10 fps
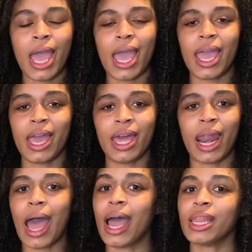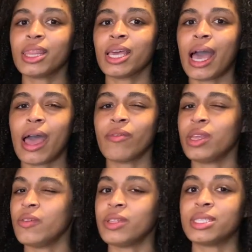and I think I haven't
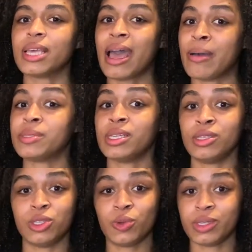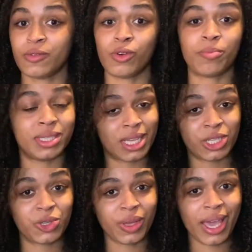even tapped into its full
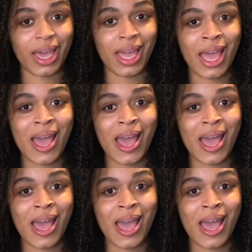potential yet.